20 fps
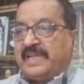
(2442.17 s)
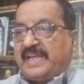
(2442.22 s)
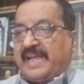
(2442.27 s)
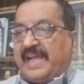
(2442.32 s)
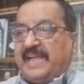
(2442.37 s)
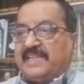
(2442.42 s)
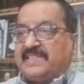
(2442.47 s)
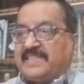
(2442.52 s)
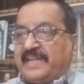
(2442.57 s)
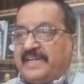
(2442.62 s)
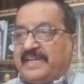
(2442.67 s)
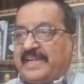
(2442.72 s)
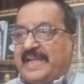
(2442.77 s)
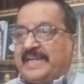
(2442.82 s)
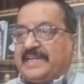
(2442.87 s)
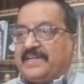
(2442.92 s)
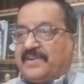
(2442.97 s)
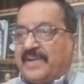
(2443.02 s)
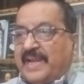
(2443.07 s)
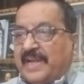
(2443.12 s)
As an
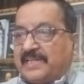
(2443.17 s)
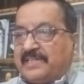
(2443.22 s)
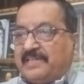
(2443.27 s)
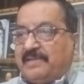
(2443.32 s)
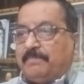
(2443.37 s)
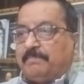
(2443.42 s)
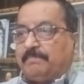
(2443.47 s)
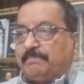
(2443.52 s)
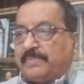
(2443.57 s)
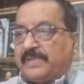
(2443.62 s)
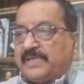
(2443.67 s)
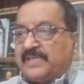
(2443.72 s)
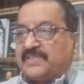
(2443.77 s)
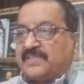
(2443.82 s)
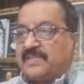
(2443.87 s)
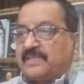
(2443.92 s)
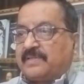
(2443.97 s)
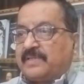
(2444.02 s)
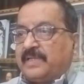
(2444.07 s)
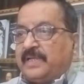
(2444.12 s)
attractive
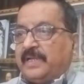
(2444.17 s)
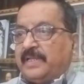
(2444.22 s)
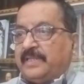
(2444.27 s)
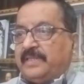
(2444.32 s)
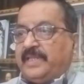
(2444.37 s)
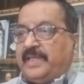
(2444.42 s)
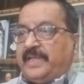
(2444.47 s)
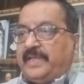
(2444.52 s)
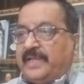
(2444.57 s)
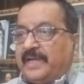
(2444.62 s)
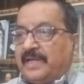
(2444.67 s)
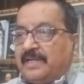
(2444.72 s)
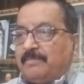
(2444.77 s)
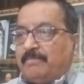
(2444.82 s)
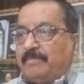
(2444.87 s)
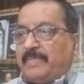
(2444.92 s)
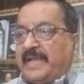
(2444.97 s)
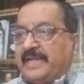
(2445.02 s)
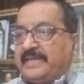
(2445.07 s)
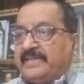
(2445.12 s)
person, the
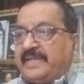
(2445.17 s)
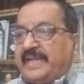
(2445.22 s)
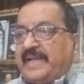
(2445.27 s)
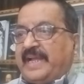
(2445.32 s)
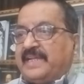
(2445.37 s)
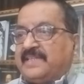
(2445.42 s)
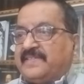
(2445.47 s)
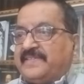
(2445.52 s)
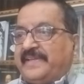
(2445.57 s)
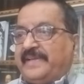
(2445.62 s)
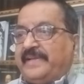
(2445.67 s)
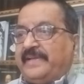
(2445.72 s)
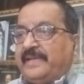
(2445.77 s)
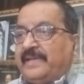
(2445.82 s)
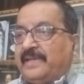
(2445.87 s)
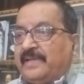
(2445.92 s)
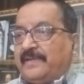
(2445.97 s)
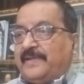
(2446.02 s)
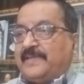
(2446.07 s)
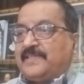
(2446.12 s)
young man has a
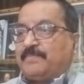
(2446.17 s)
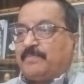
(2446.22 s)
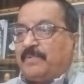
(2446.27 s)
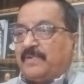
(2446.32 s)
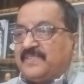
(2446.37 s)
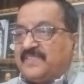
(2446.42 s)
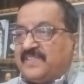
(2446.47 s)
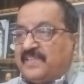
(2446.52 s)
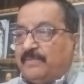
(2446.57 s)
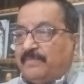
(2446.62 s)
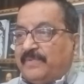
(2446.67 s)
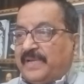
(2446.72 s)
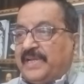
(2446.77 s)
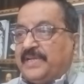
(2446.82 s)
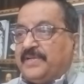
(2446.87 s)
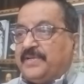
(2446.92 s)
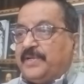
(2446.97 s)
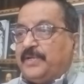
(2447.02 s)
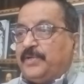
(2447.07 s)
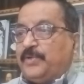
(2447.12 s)

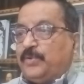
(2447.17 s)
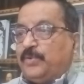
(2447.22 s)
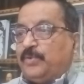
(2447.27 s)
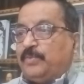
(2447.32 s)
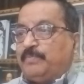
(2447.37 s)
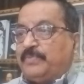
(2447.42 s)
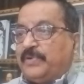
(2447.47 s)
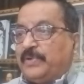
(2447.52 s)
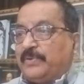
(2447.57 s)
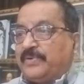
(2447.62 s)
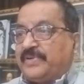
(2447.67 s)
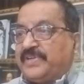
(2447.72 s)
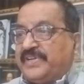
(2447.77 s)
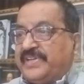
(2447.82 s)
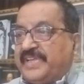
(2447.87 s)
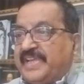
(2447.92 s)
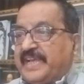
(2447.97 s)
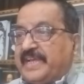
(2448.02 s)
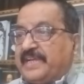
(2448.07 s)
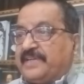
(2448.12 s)
responsibility to
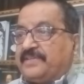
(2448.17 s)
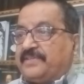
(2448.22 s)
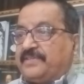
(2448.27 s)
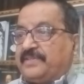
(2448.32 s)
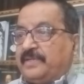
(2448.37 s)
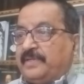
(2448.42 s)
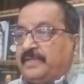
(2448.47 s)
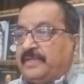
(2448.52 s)
procreate.